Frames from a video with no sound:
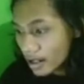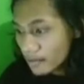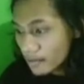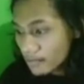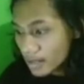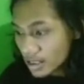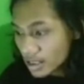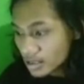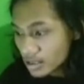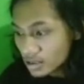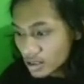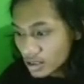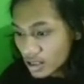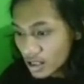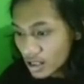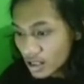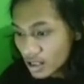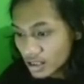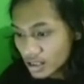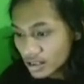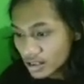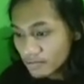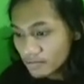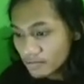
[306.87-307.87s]
Marlowe
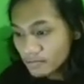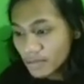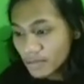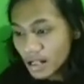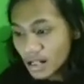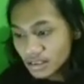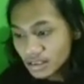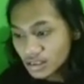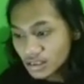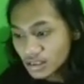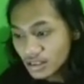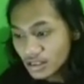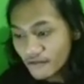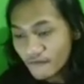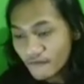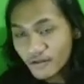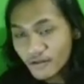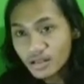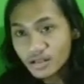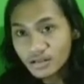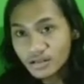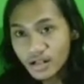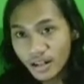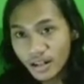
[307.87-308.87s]
called them bundle
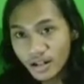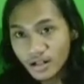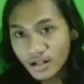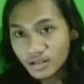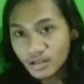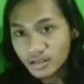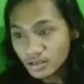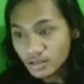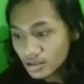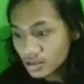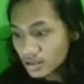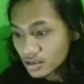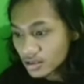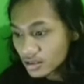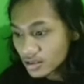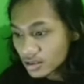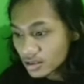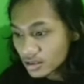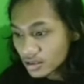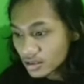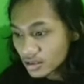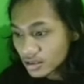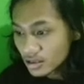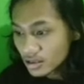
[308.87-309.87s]
even creature.
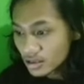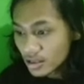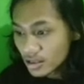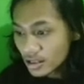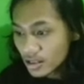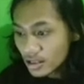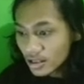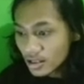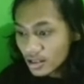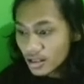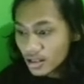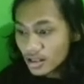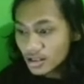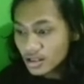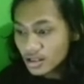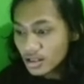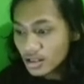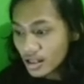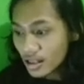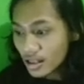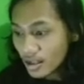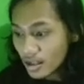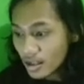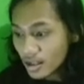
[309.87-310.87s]
He
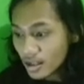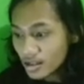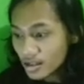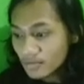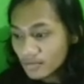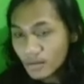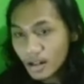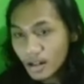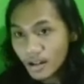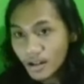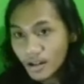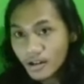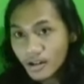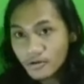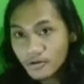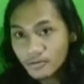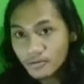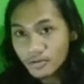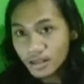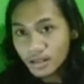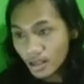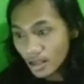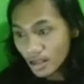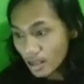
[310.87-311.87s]
didn't see them as
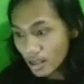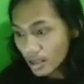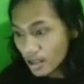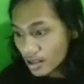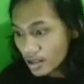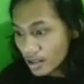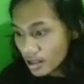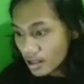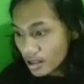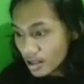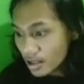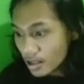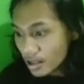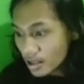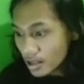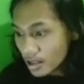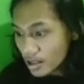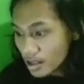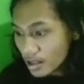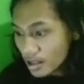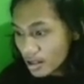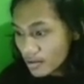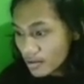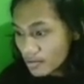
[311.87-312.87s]
humans,
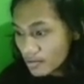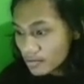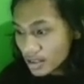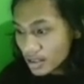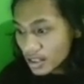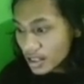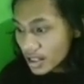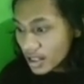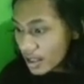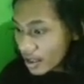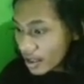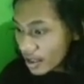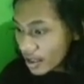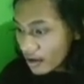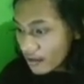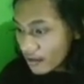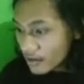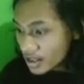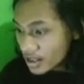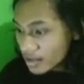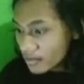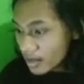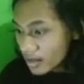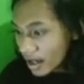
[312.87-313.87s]
but he saw
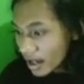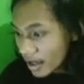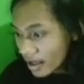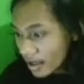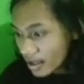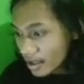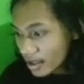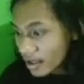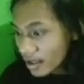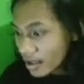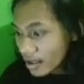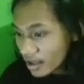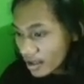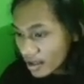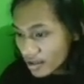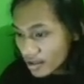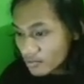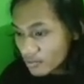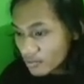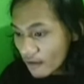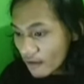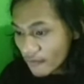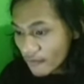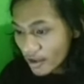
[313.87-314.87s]
them as a
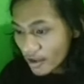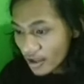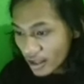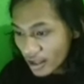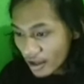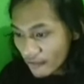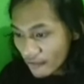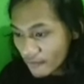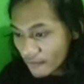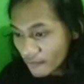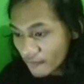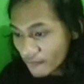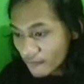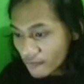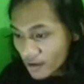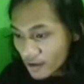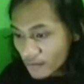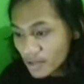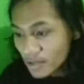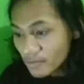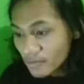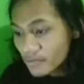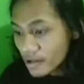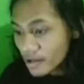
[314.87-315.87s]
system of slaves
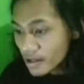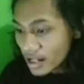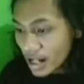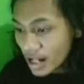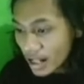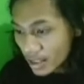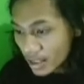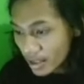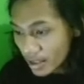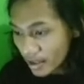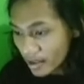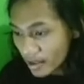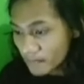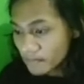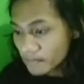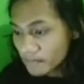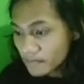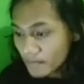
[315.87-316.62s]
from imperialism.